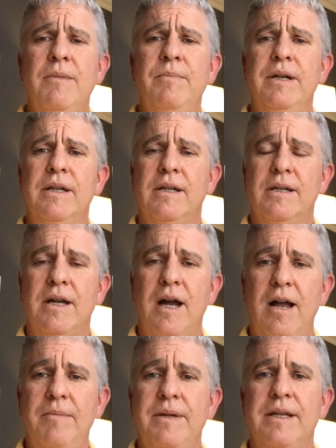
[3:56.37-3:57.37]
But
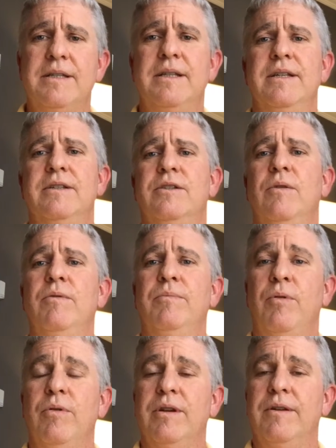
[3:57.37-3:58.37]
calmness is so
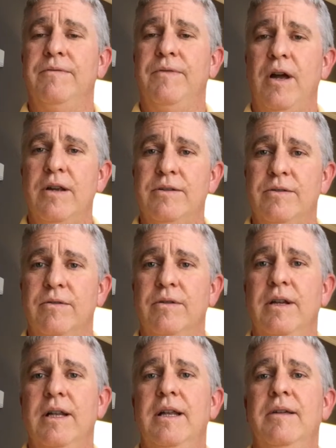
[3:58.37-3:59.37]
important to
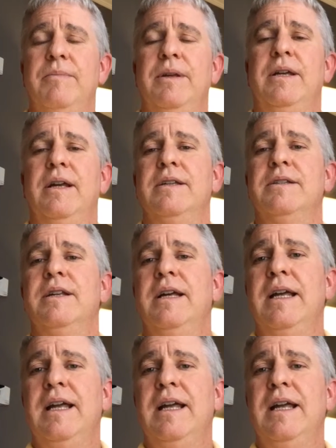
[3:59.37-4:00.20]
foster because